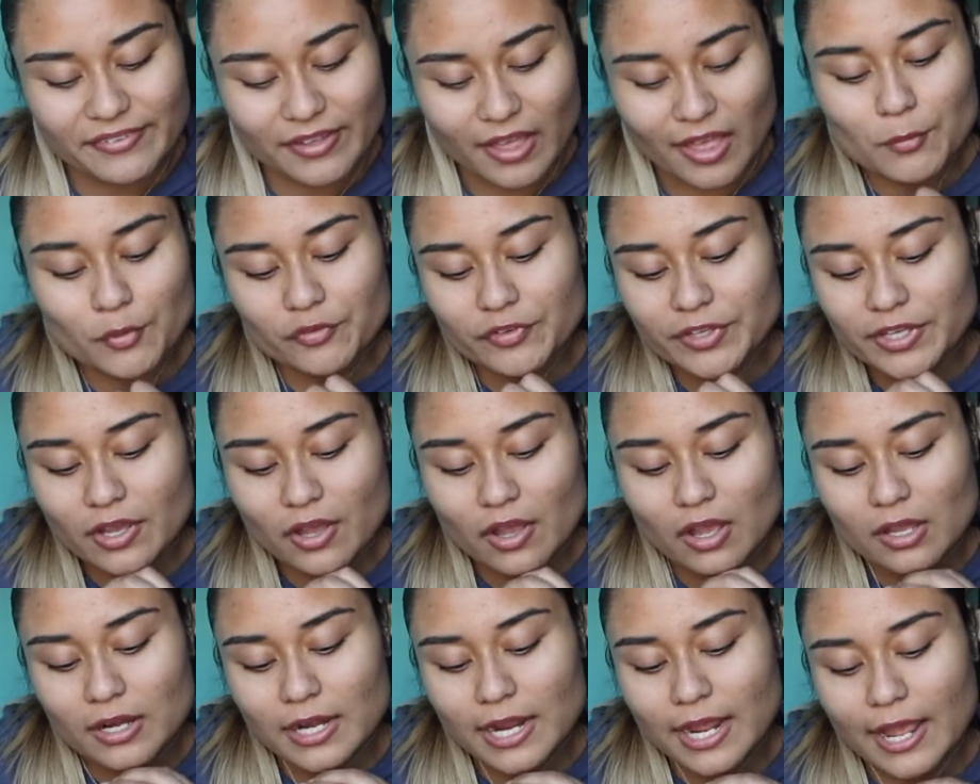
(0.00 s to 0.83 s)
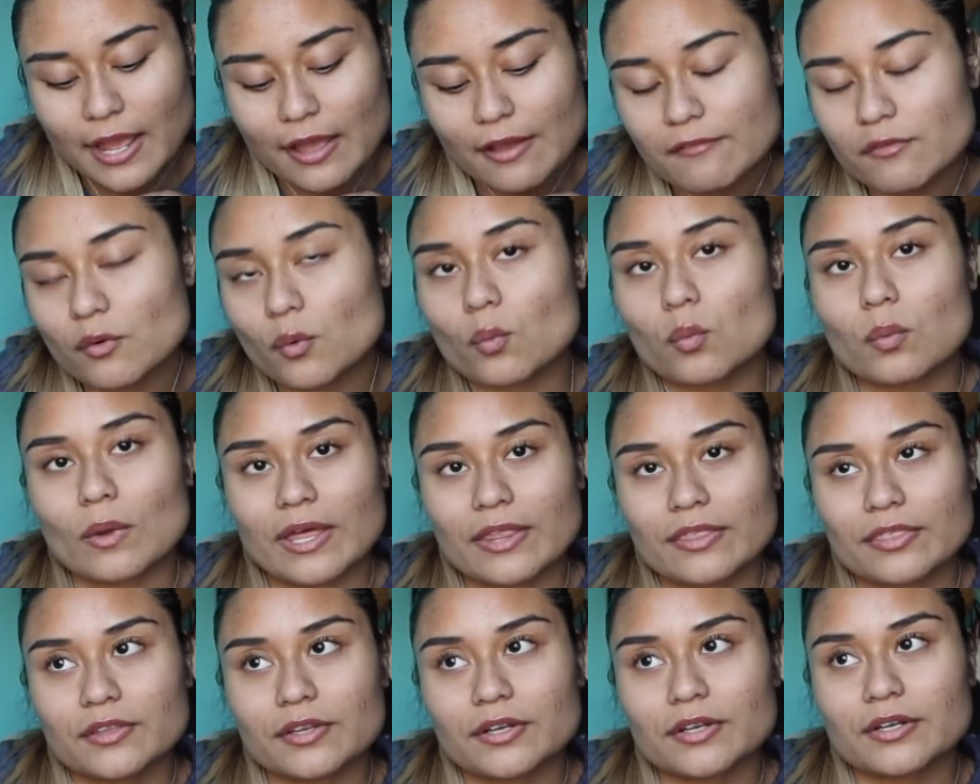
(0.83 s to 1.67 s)
Moving on, I have
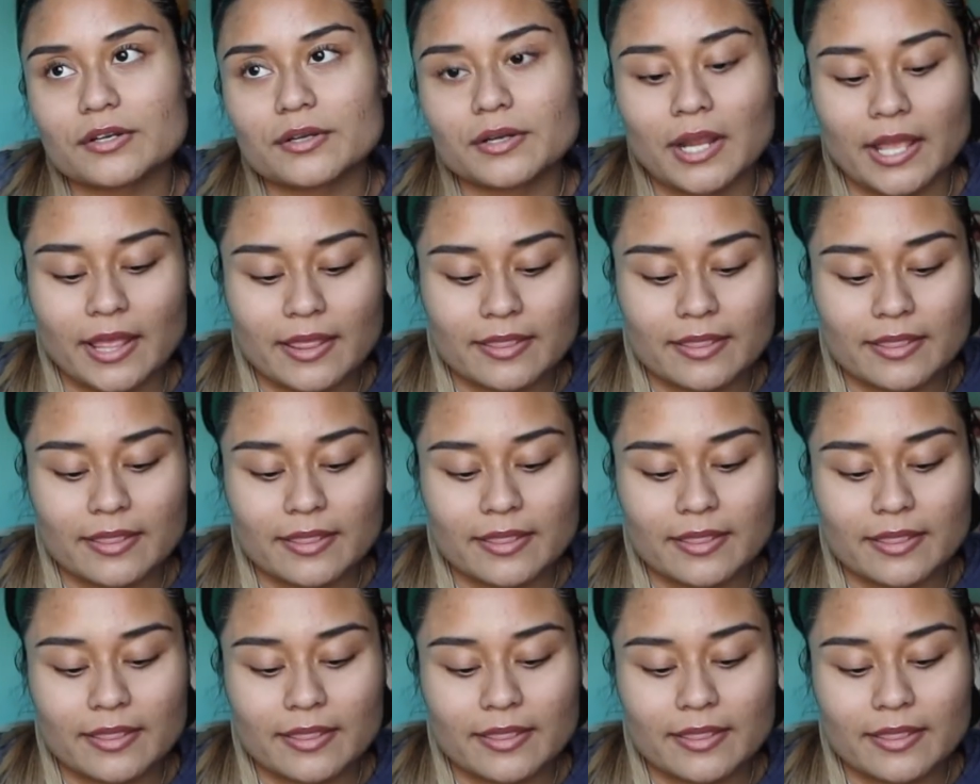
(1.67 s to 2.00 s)
weather.